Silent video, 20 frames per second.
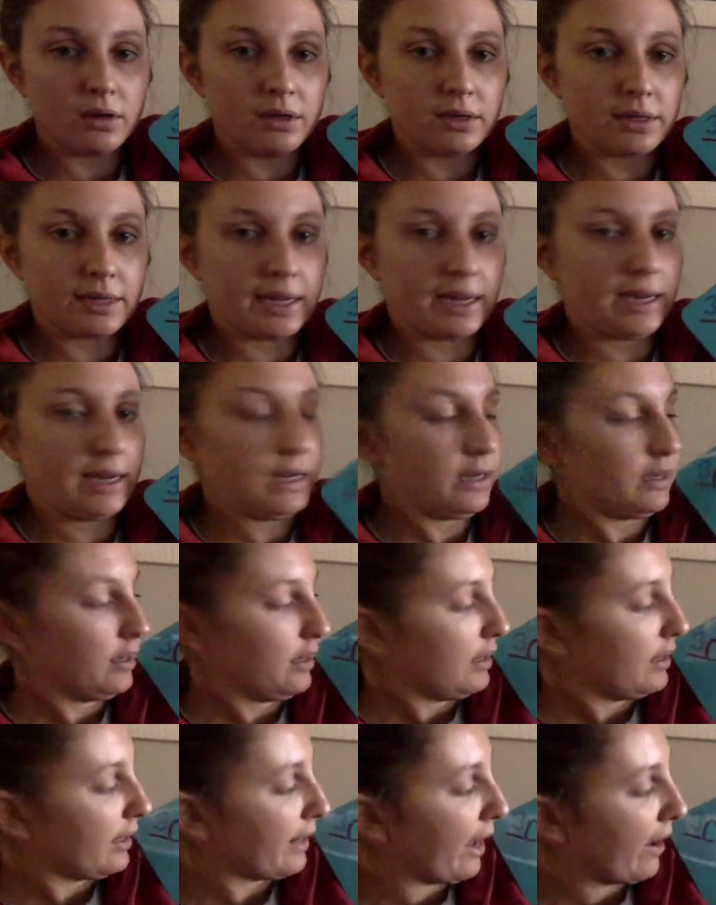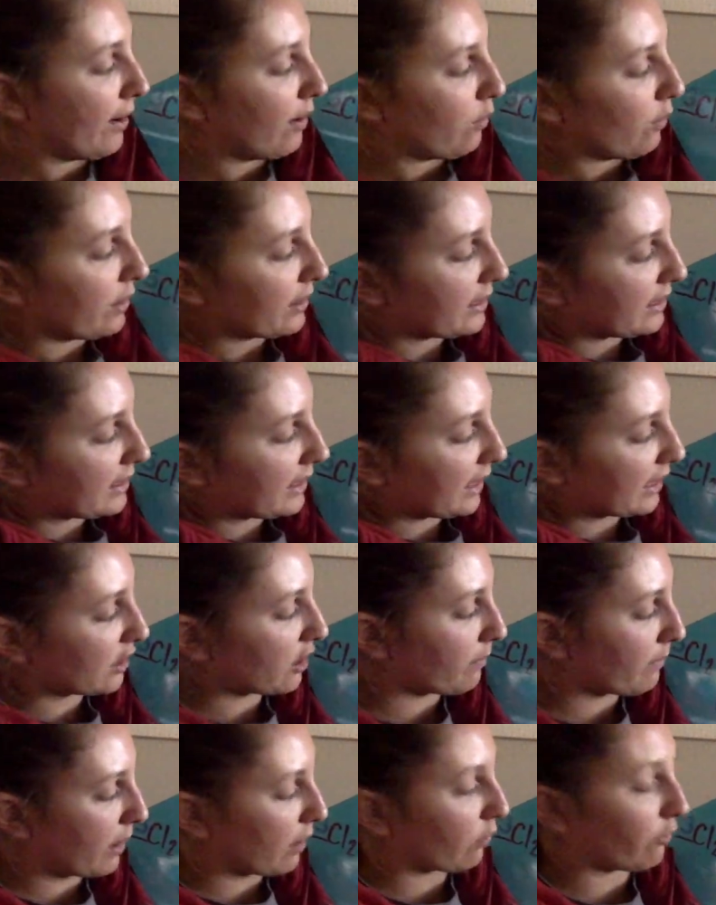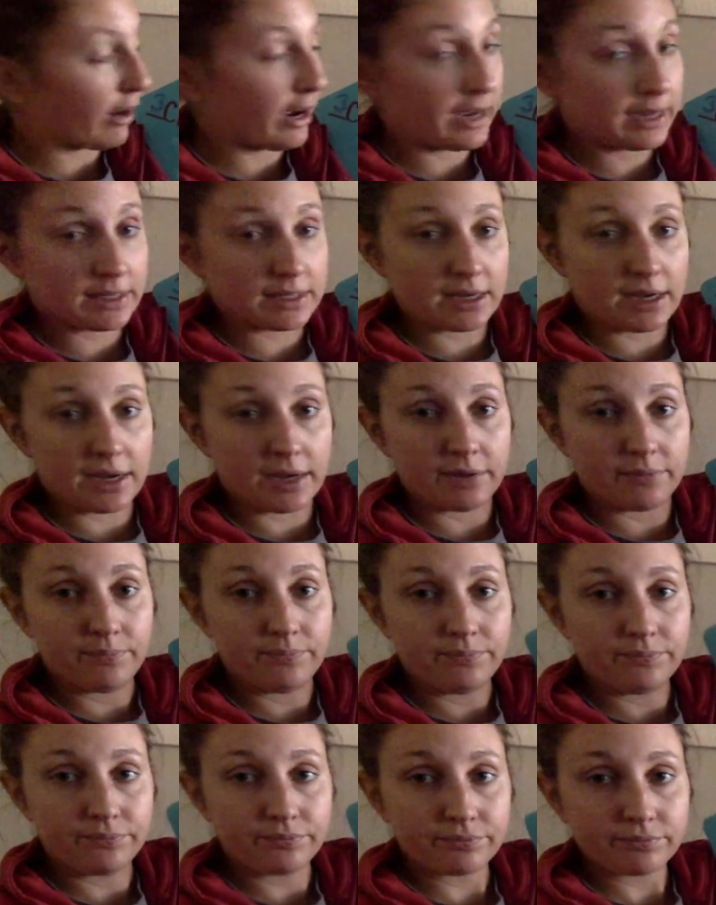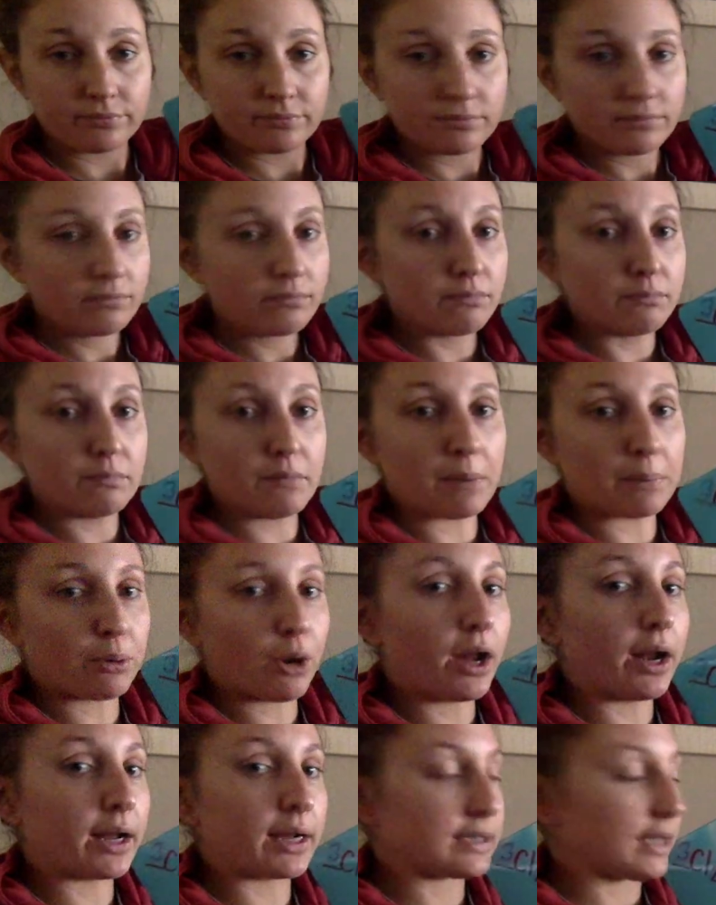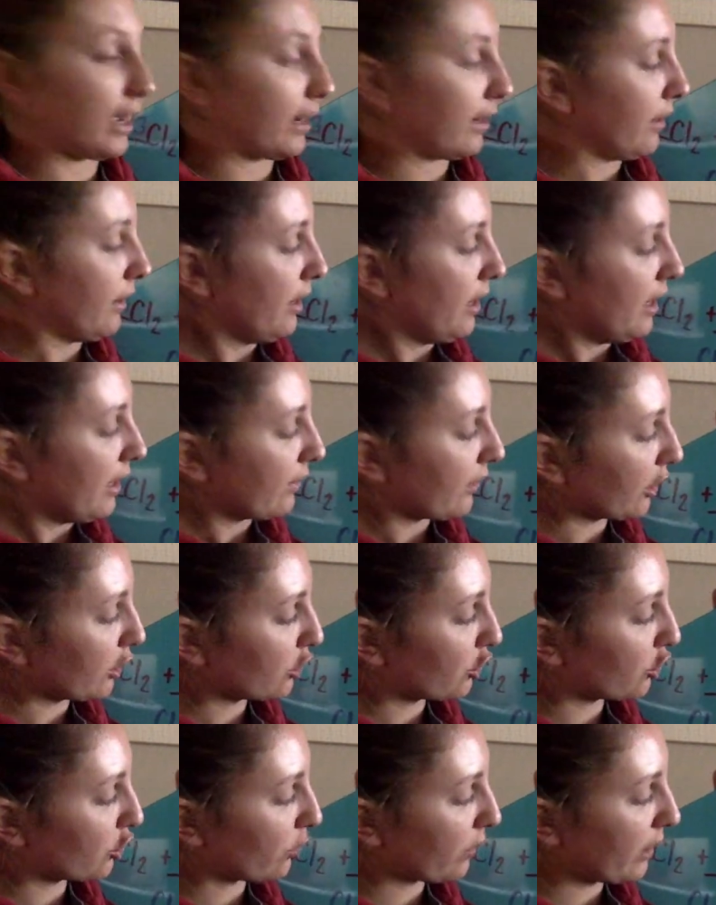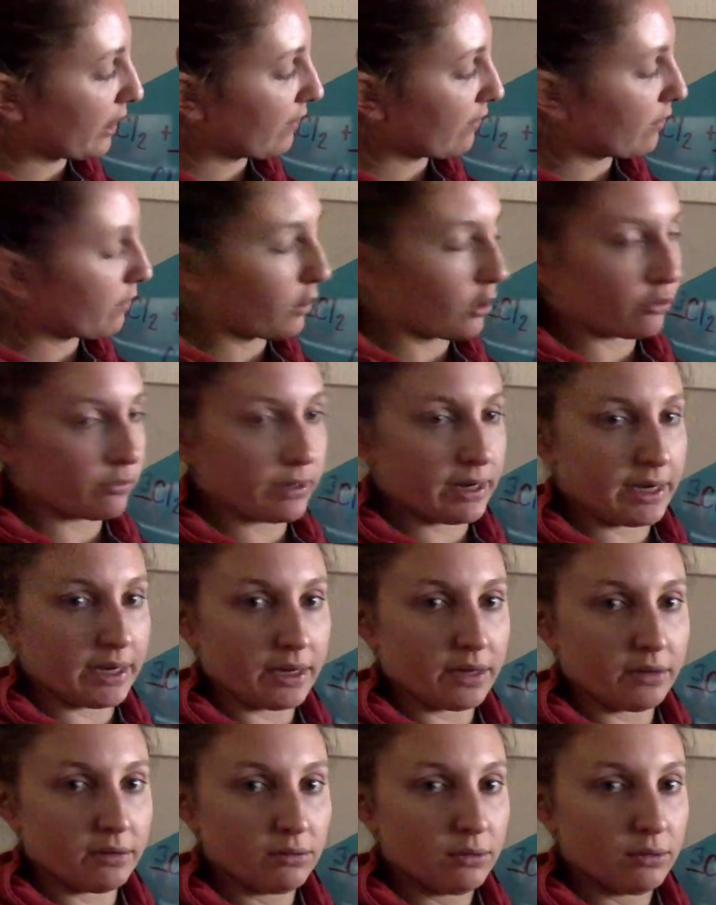Okay, now I want 6 on my right side, my product side. There's 3 of them already.